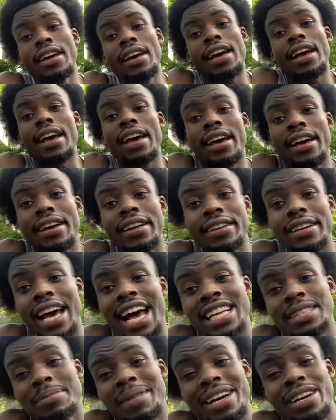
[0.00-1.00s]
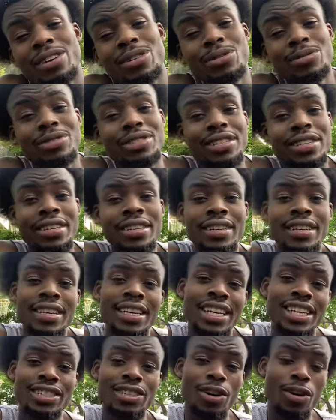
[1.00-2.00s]
and as my coach,
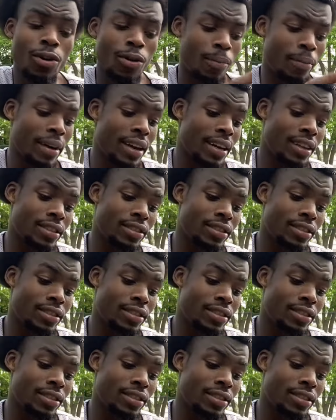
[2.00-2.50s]
he's an old man,